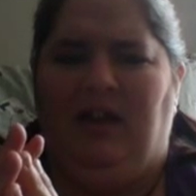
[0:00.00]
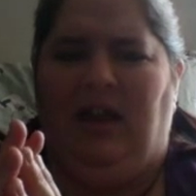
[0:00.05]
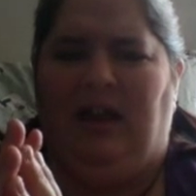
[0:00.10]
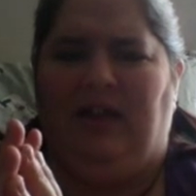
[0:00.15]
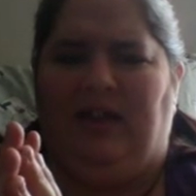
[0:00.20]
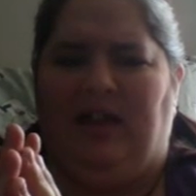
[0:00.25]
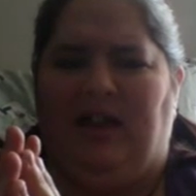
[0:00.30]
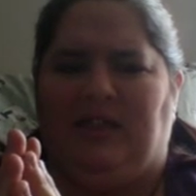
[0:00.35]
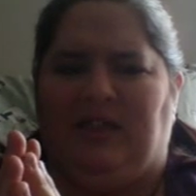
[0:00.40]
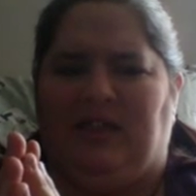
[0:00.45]

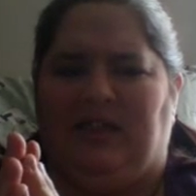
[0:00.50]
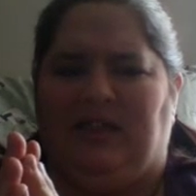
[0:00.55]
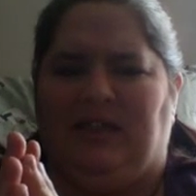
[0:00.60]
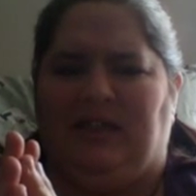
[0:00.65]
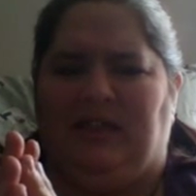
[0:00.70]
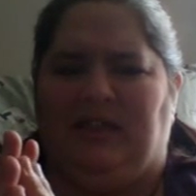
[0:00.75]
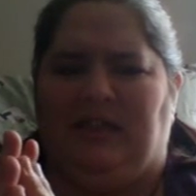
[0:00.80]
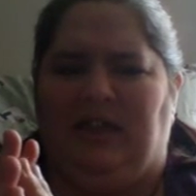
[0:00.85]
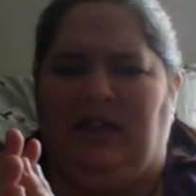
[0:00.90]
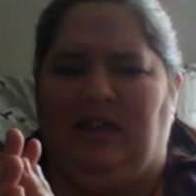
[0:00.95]
and
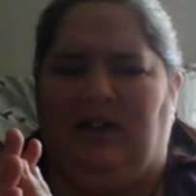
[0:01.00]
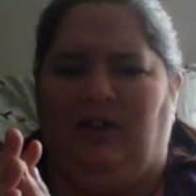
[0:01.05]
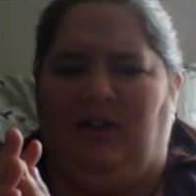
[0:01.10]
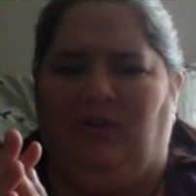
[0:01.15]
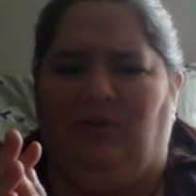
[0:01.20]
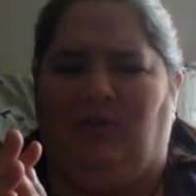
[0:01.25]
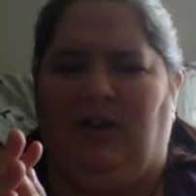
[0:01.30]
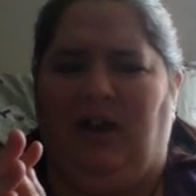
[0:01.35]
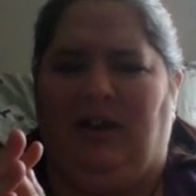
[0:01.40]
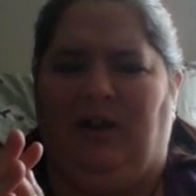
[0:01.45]
that's, you
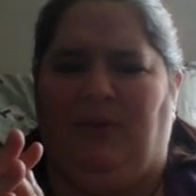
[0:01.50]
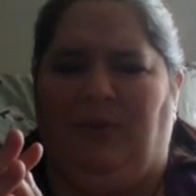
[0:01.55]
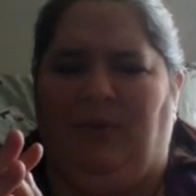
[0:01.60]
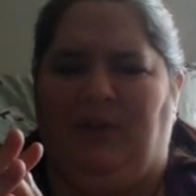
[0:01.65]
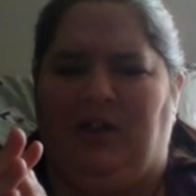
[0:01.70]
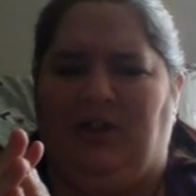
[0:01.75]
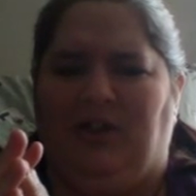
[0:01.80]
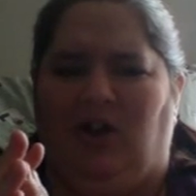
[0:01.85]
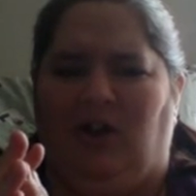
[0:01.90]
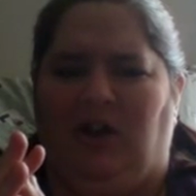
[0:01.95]
know, kind of where
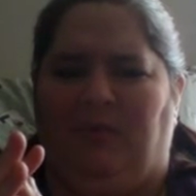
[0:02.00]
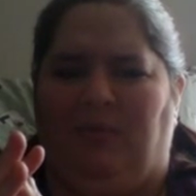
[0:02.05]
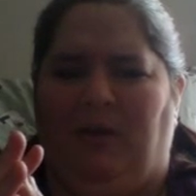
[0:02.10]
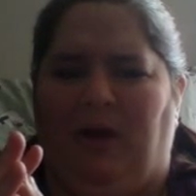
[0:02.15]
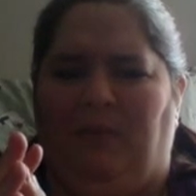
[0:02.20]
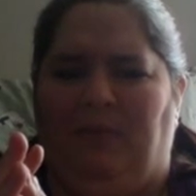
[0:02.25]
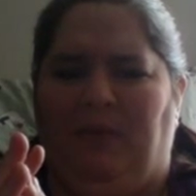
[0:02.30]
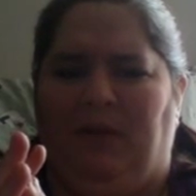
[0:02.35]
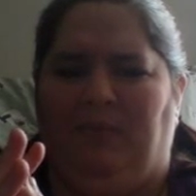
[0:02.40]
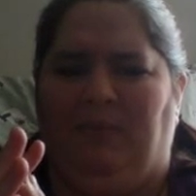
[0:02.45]
they talk
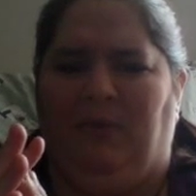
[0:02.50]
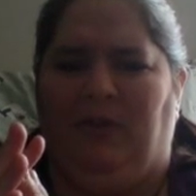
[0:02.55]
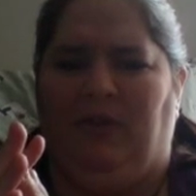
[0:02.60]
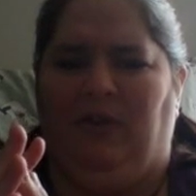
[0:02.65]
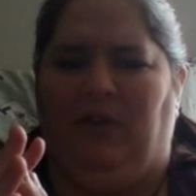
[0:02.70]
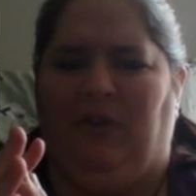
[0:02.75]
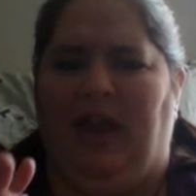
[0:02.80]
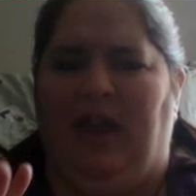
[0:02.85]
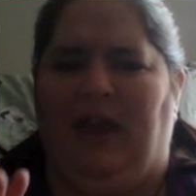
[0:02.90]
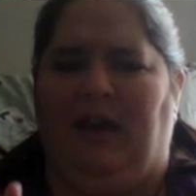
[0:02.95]
about Big
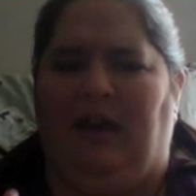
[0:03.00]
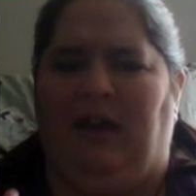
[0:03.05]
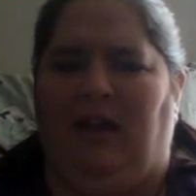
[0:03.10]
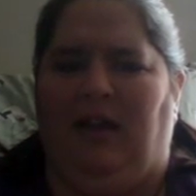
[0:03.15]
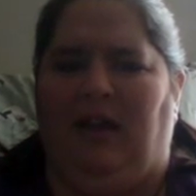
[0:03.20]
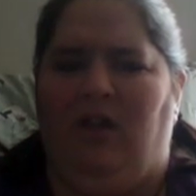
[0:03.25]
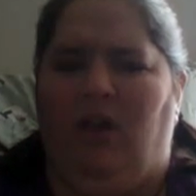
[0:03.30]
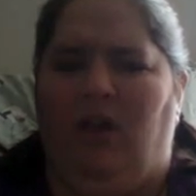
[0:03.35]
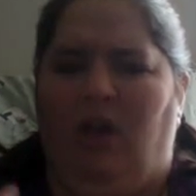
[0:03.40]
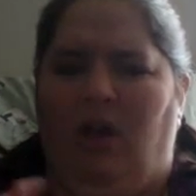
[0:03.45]
Brother
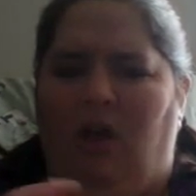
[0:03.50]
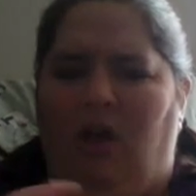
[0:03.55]
Canada.